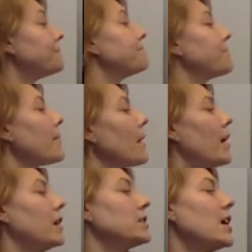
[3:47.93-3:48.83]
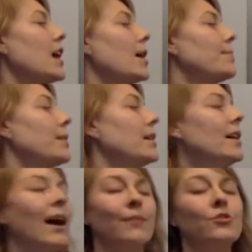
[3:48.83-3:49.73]
And on top,
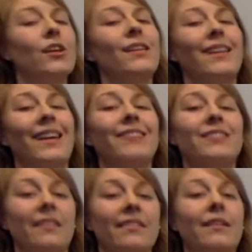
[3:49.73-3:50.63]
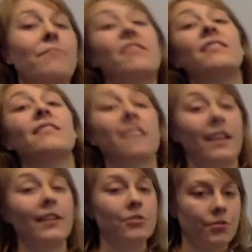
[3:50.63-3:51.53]
I'm trying to get to the substance
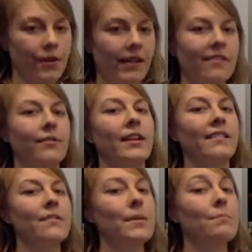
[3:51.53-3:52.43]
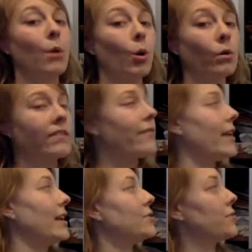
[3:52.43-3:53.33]
NH3, so it needs to be moles of
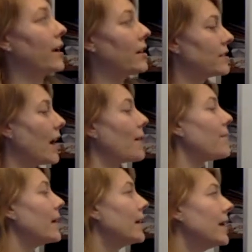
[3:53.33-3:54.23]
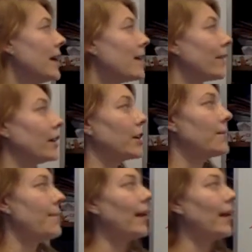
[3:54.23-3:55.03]
NH3 on top. If I look at my